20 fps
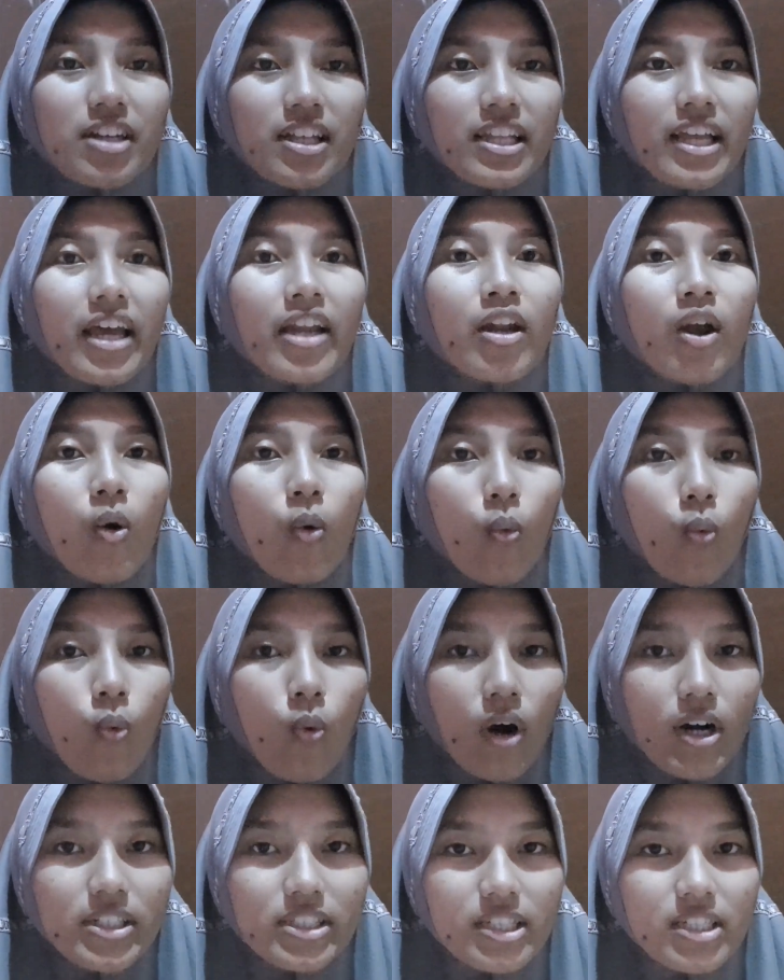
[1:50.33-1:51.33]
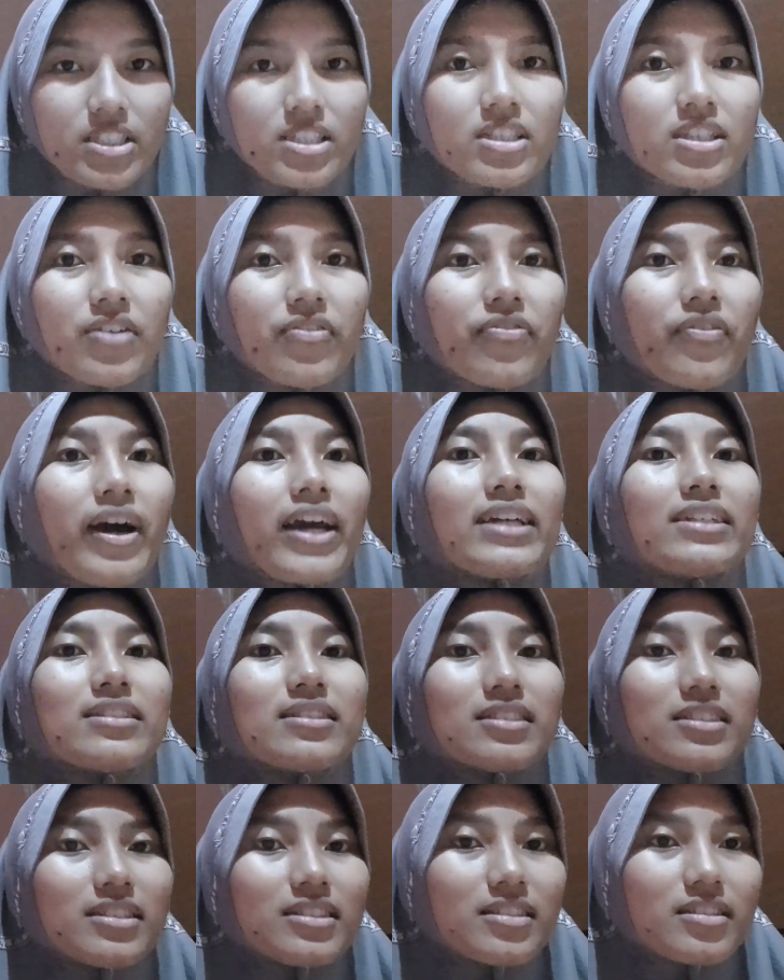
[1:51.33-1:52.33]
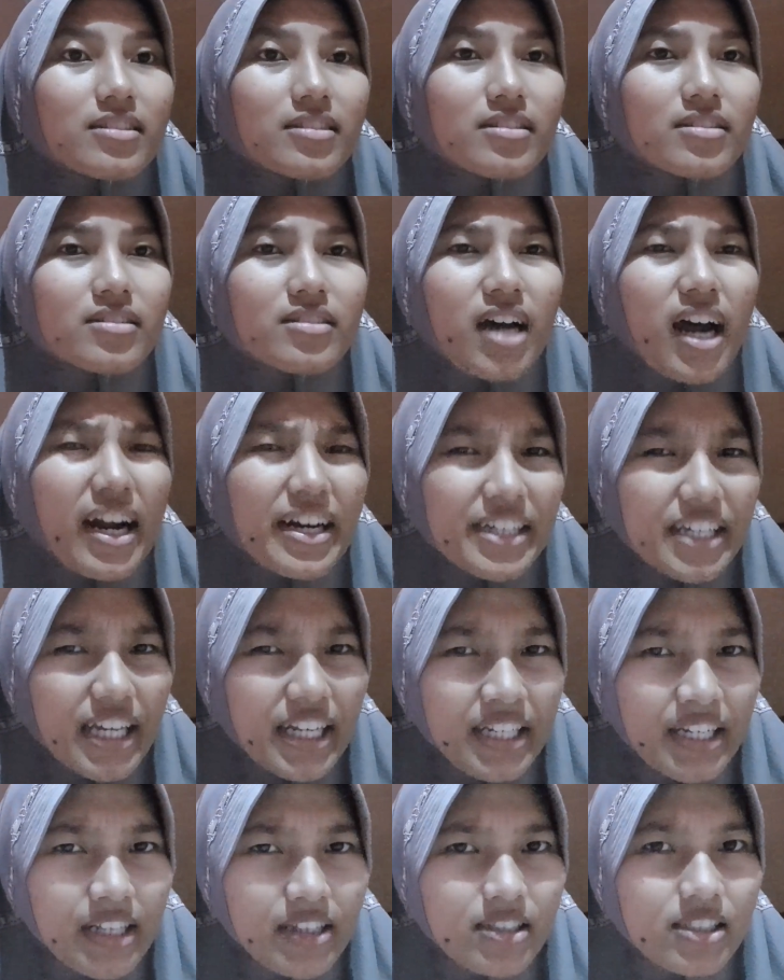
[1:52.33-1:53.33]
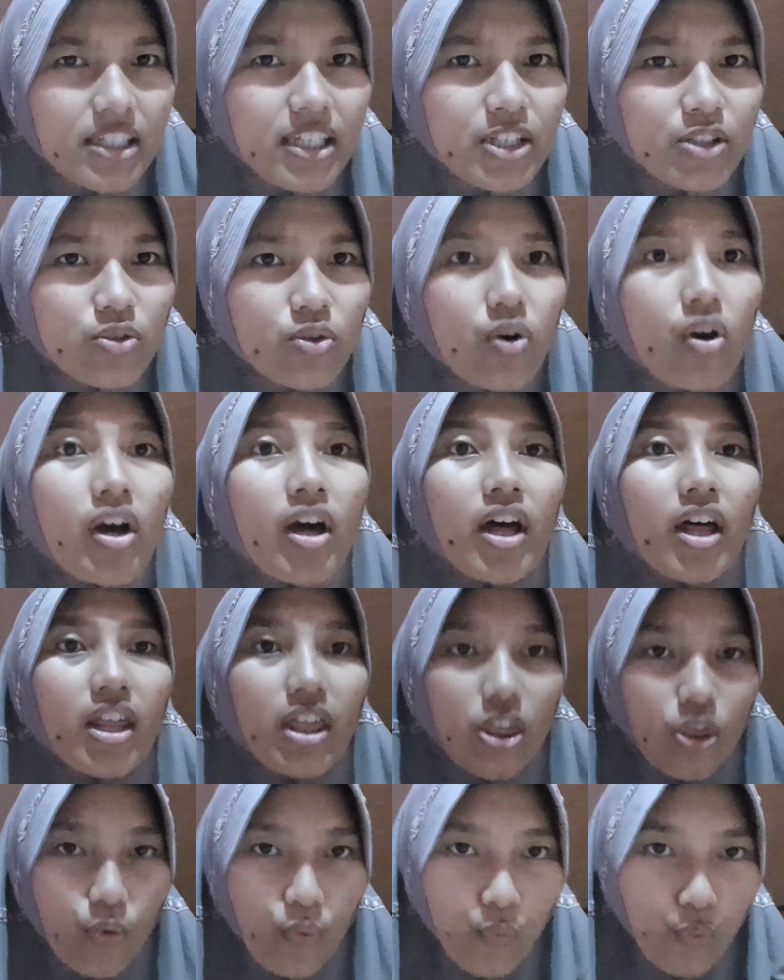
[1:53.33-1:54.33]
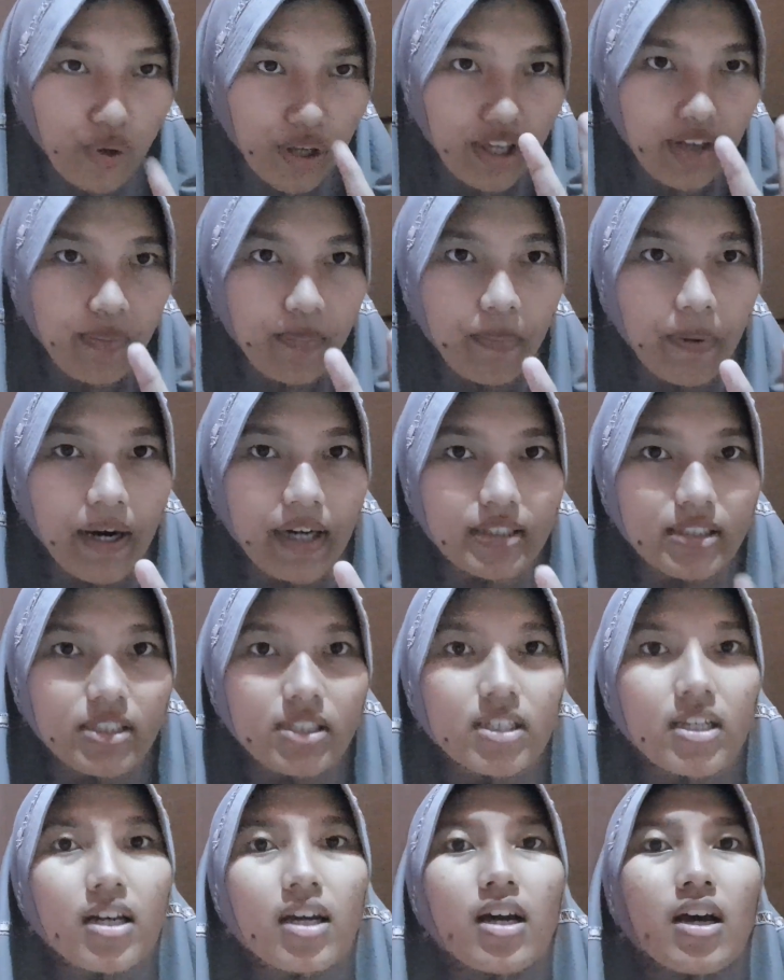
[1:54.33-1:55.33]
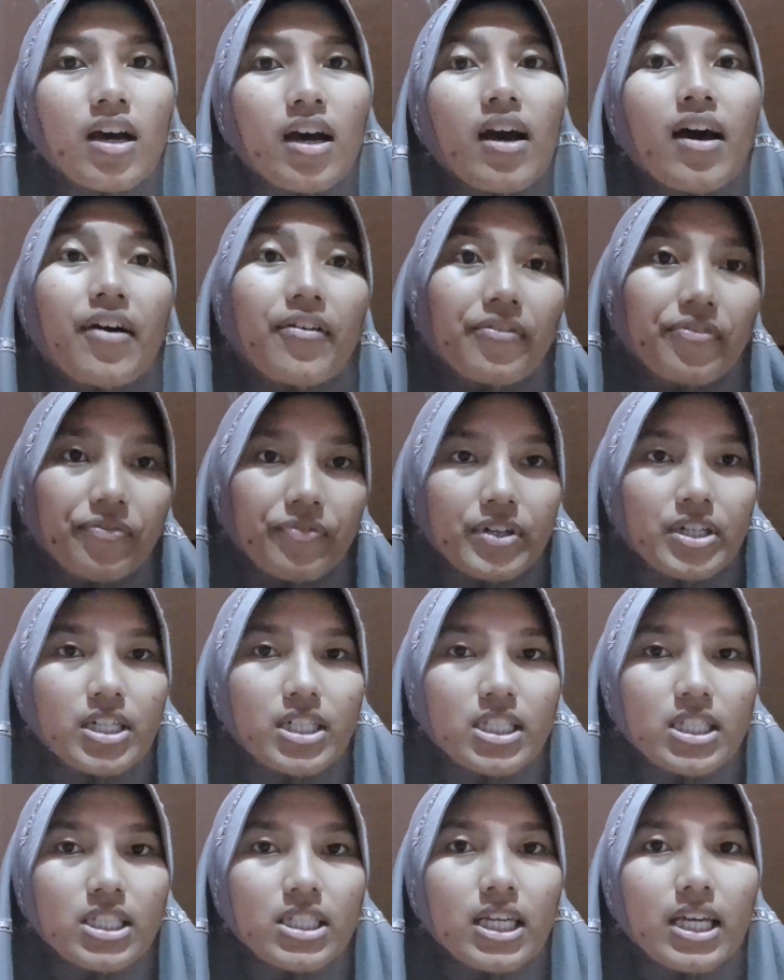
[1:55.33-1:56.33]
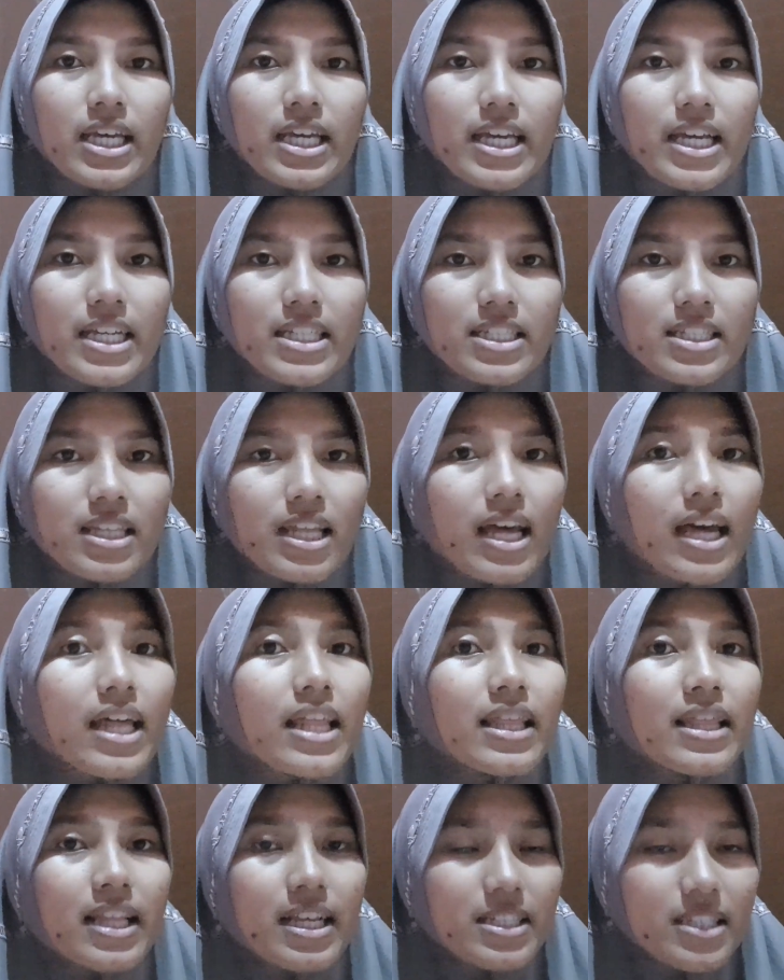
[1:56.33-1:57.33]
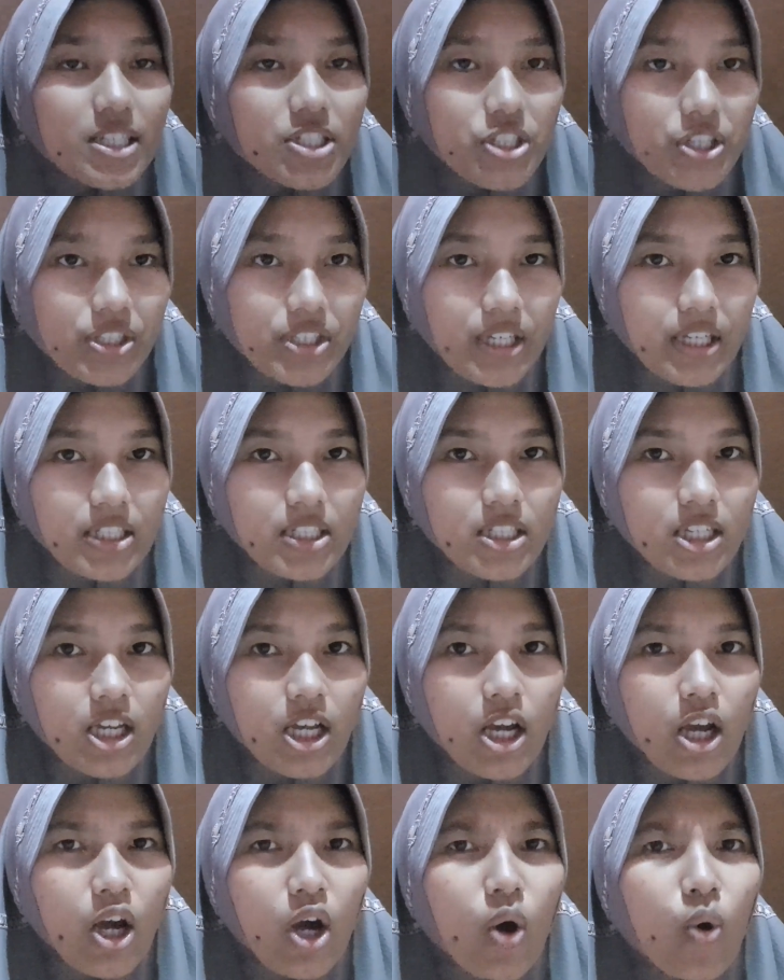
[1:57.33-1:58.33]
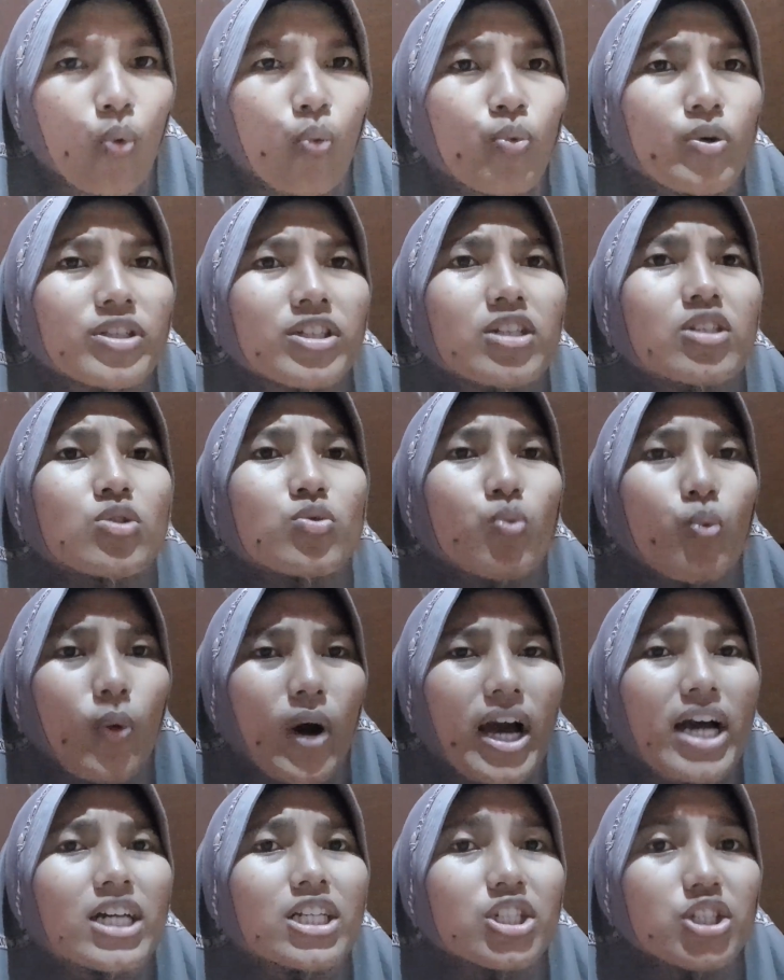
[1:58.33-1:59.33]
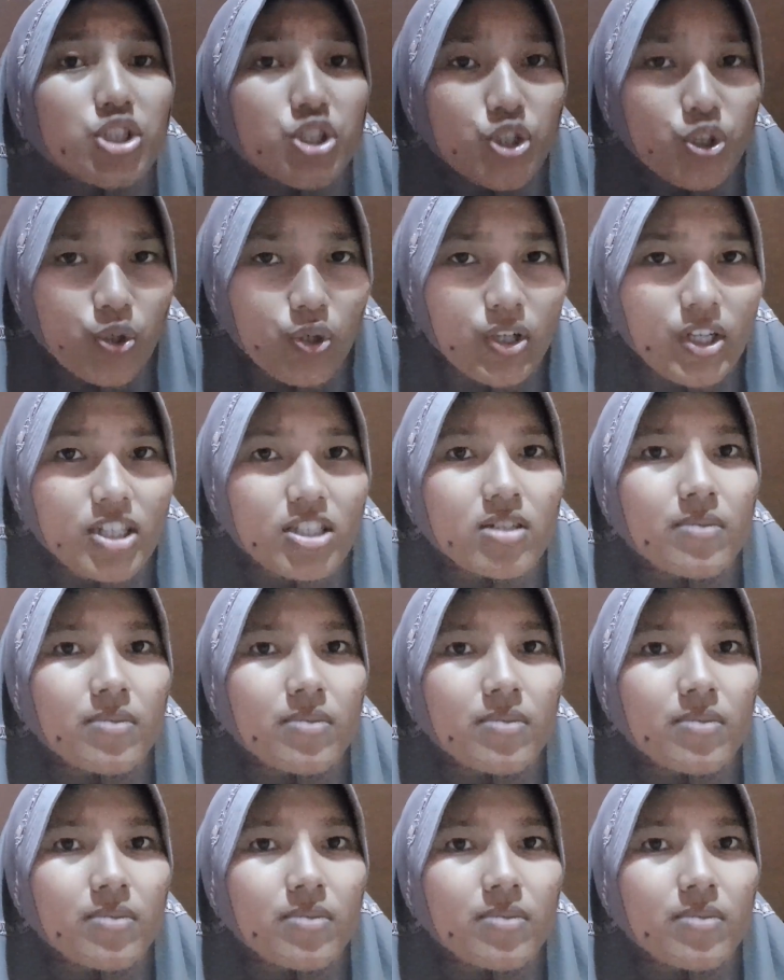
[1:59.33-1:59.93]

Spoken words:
and Waters divide target needs into 3 parts. First is necessities, which is what students